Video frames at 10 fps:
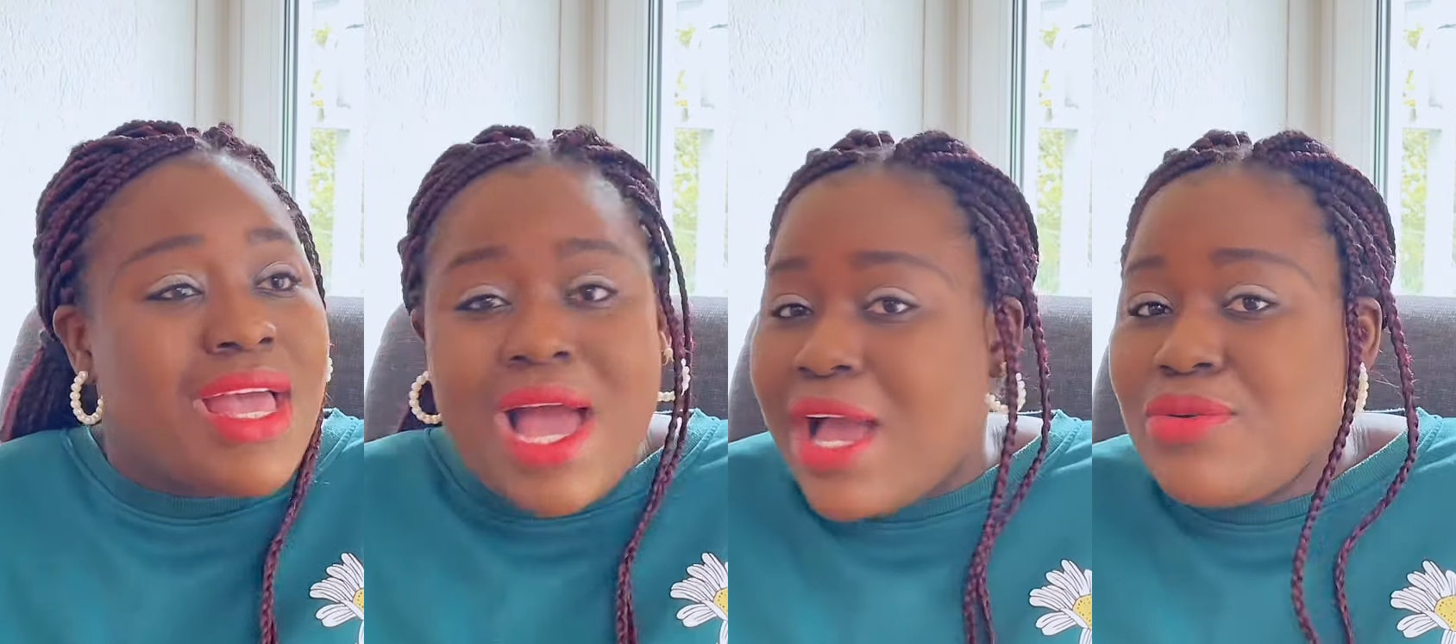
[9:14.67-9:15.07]

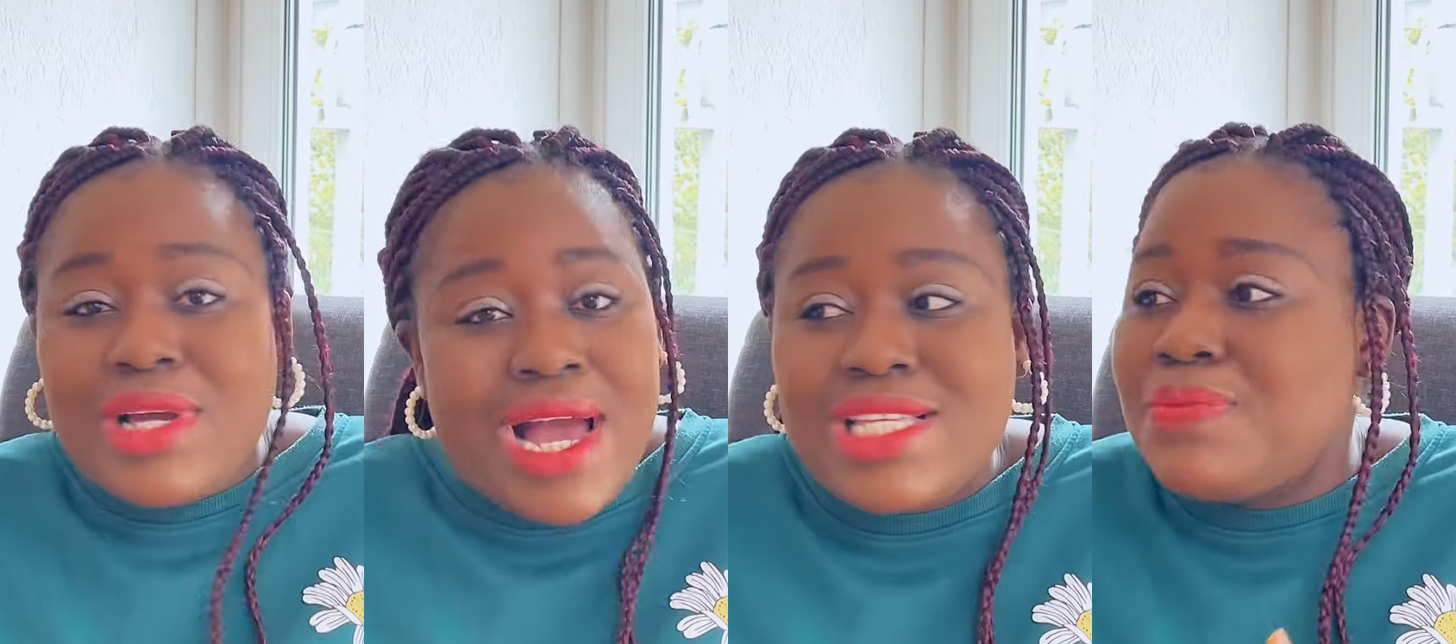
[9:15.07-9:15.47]
Are you
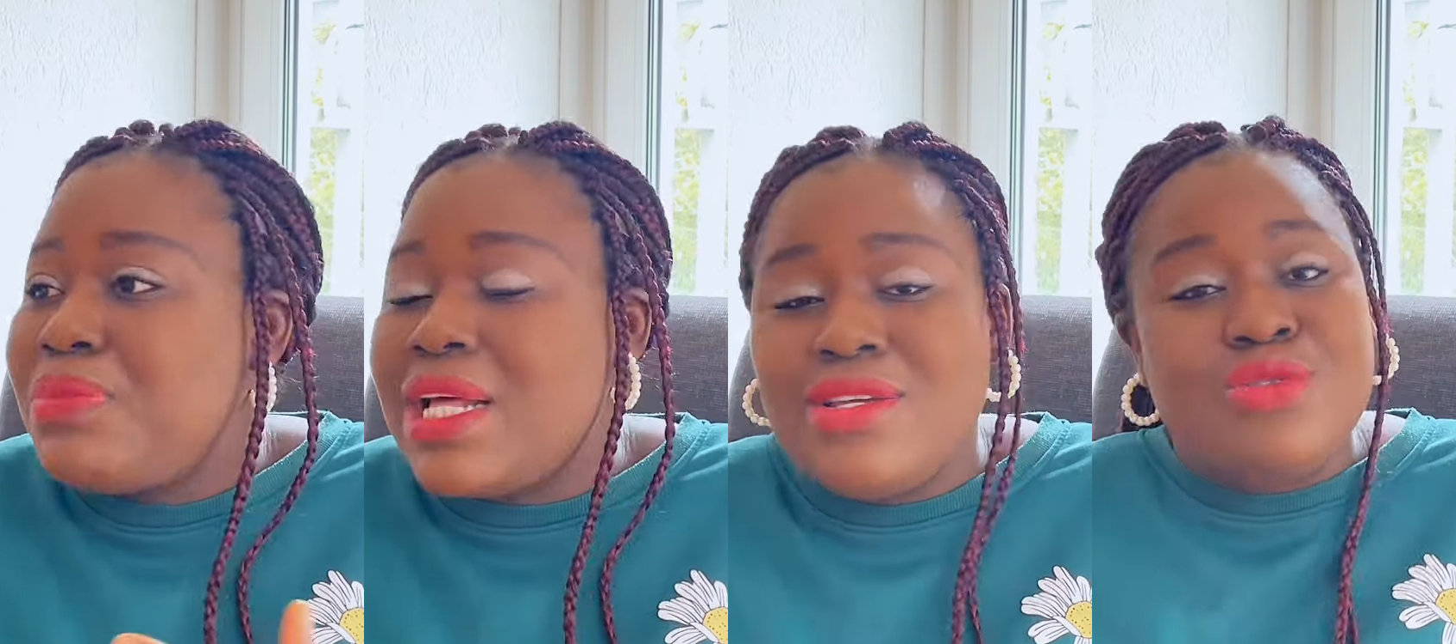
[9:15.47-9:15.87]
guys
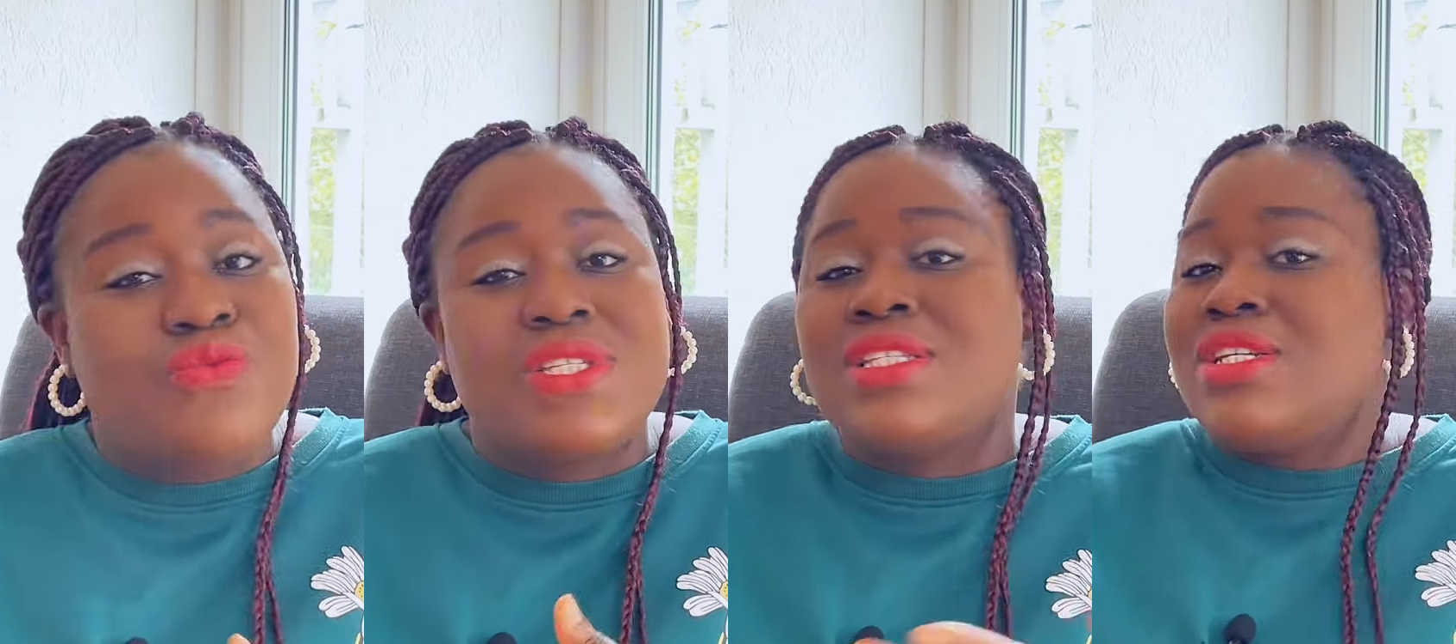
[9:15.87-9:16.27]
planning to
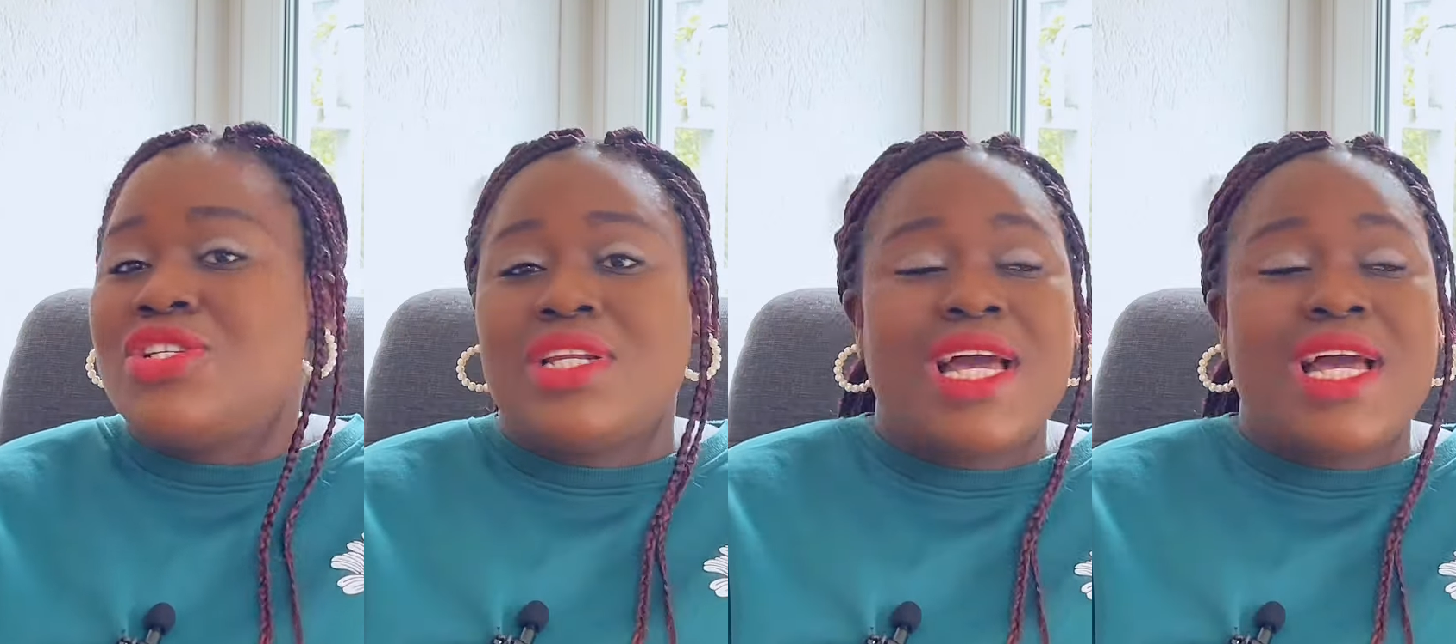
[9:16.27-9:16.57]
visit each other?